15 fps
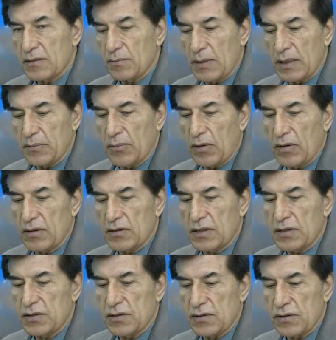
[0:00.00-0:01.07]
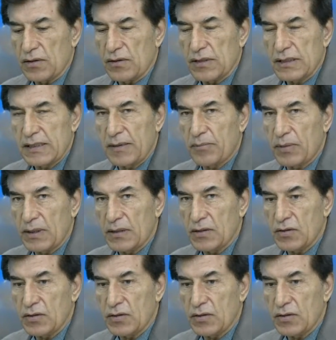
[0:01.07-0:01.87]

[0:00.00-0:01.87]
by politicians are simply